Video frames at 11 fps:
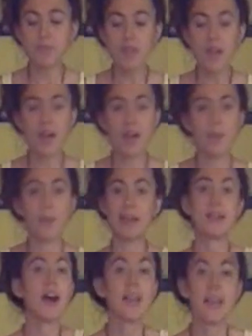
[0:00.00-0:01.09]
by
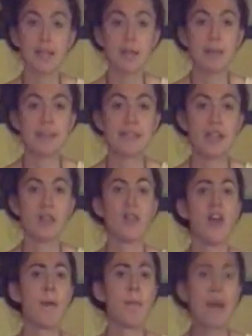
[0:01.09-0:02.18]
cutting myself,
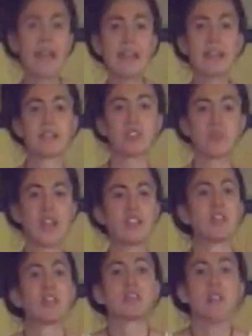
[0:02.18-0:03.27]
biting,
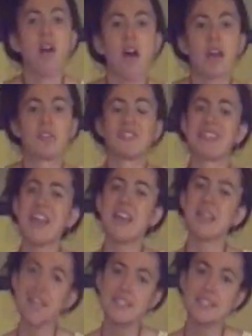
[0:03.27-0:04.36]
scratching, clawing, just
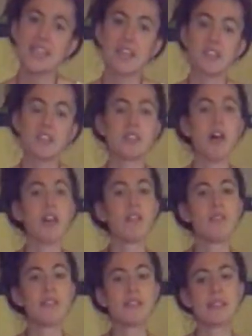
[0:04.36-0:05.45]
tensing, just all of
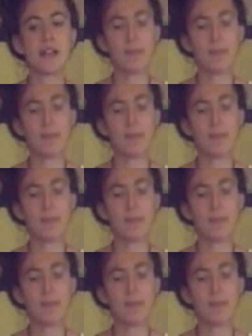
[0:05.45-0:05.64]
this